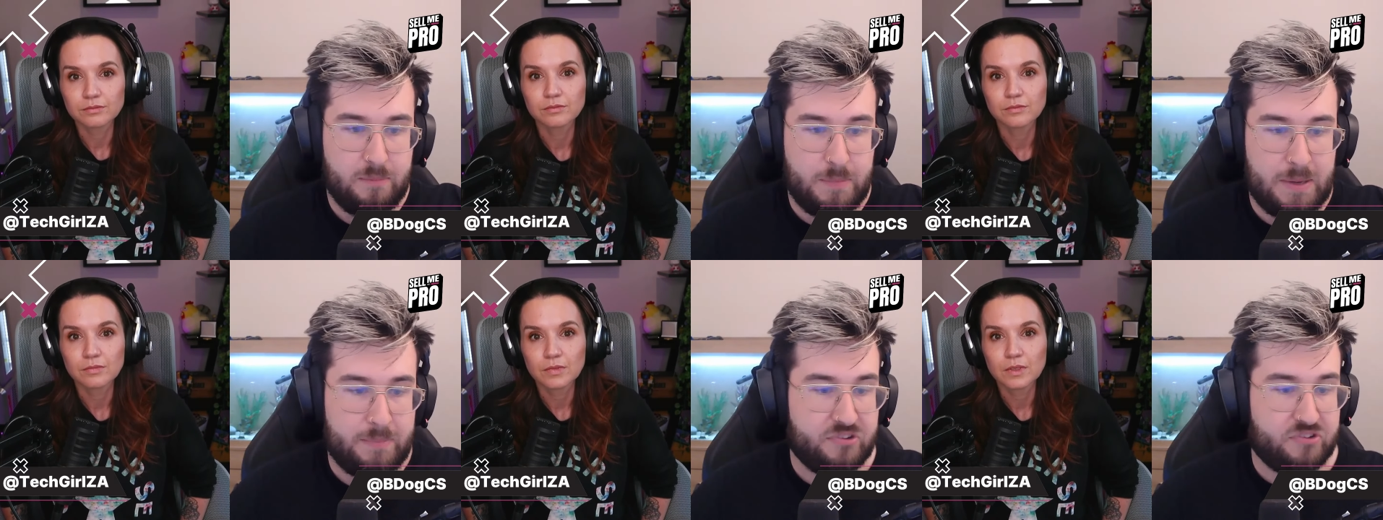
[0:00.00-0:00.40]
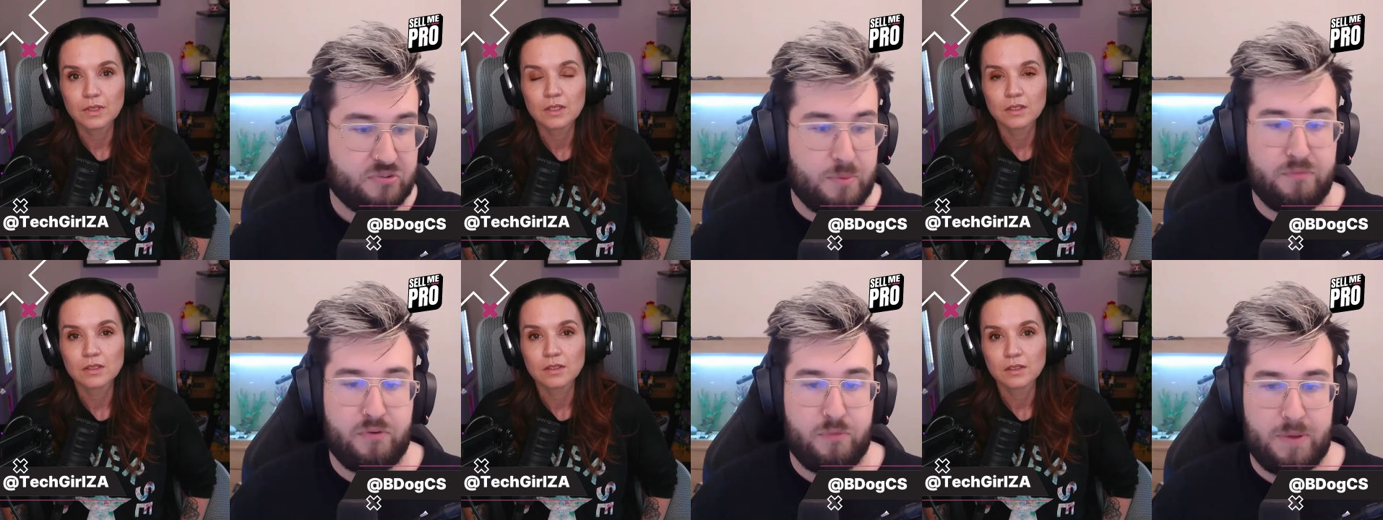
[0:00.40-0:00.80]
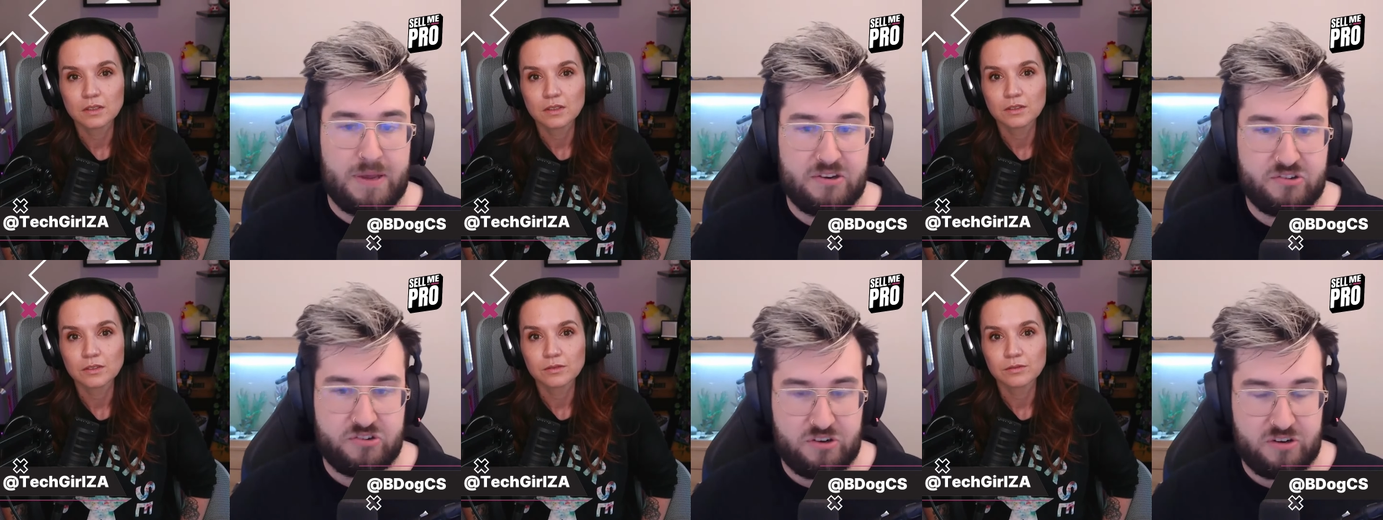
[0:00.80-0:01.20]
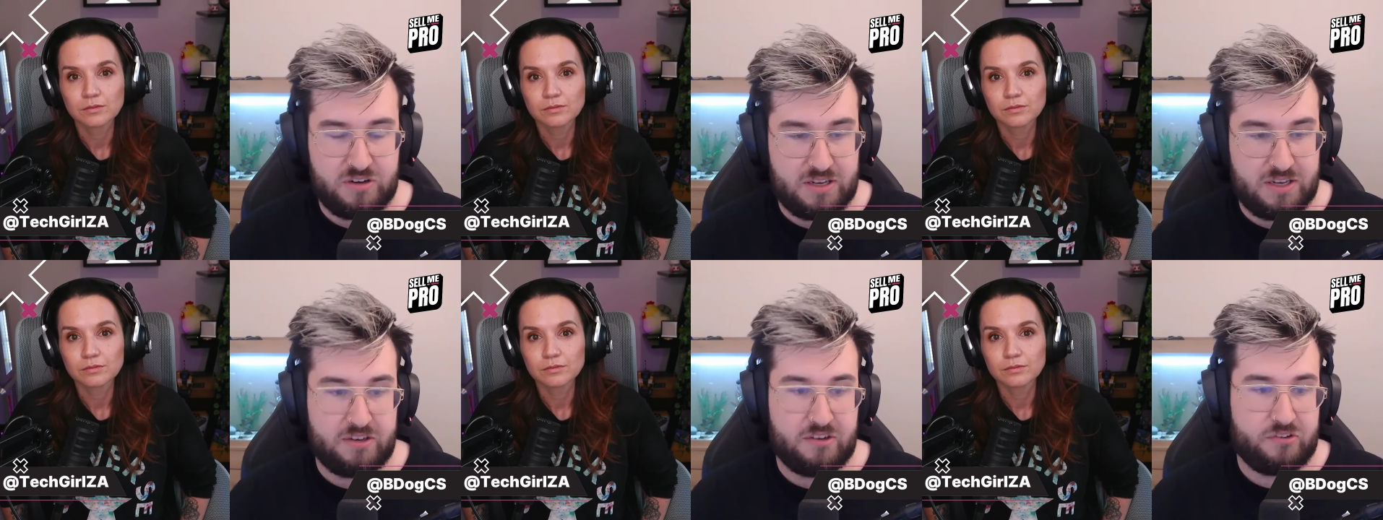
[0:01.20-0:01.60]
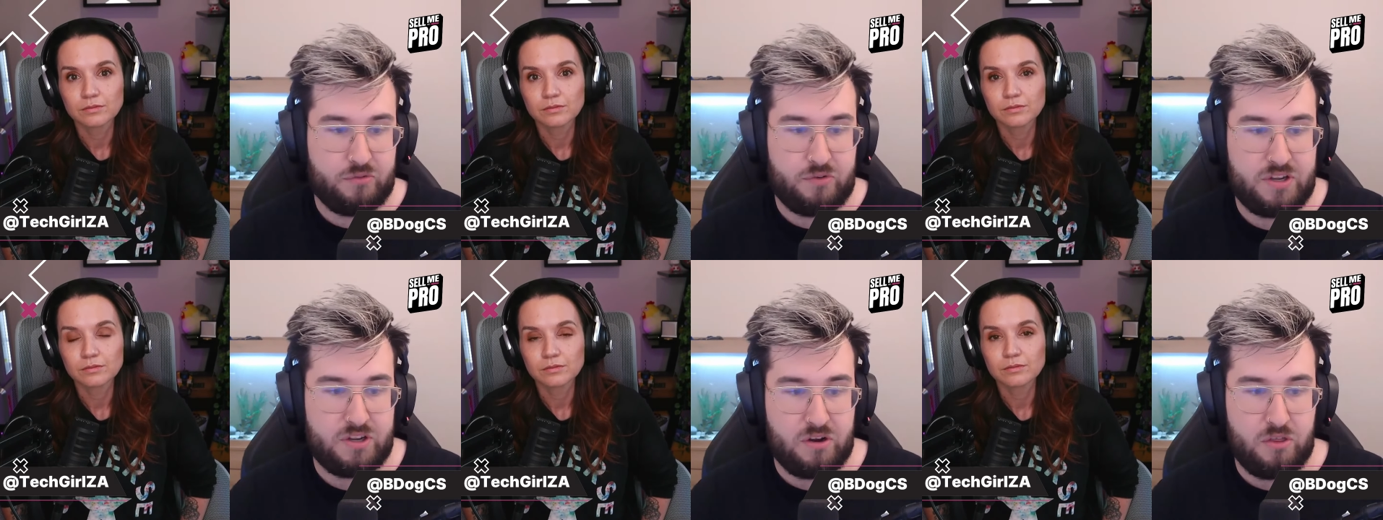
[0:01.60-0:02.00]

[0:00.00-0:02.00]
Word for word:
Speaker 1: maybe some information and it doesn't really